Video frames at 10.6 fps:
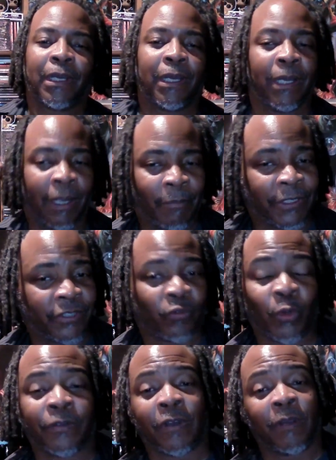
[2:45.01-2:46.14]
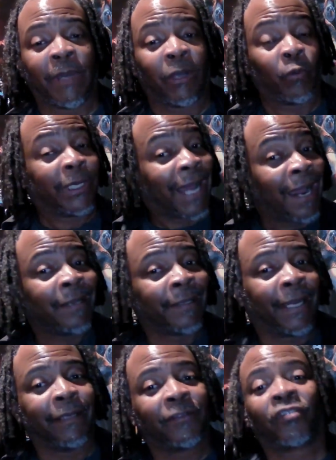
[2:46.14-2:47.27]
I just want to talk about what I like.